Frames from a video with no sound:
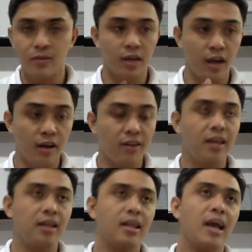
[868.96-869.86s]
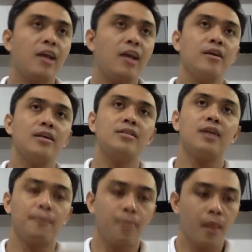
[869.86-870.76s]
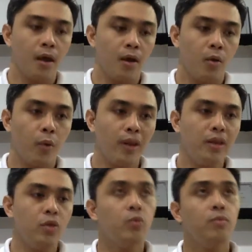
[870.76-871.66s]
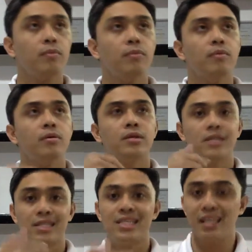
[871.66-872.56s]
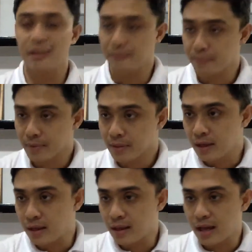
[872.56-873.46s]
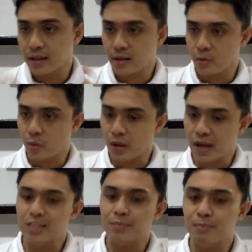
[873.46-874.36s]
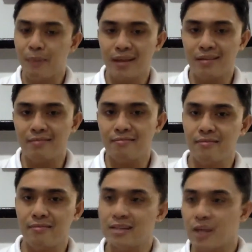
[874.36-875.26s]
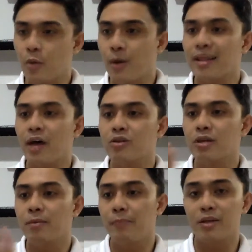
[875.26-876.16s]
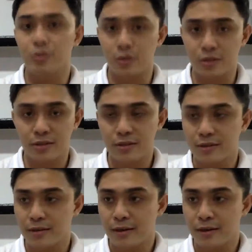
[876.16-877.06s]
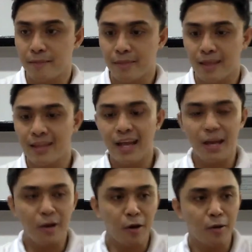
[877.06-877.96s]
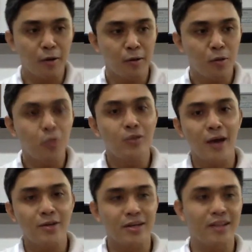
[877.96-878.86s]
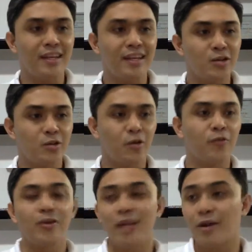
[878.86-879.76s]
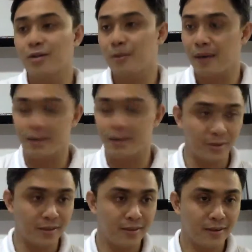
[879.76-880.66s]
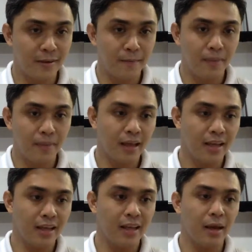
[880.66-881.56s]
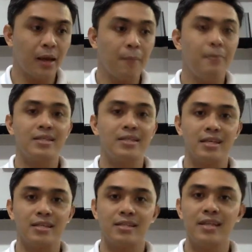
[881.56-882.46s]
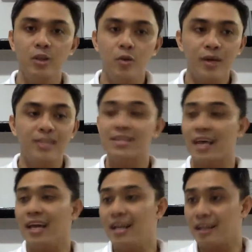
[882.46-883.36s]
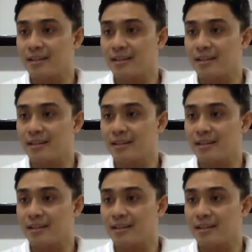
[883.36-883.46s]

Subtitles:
Another thing that I learned is that when you see that when I spend, let's say, 1,000 pesos, and then I earn 2,000, 3,000, or 4,000 pesos in a business, then you can scale it.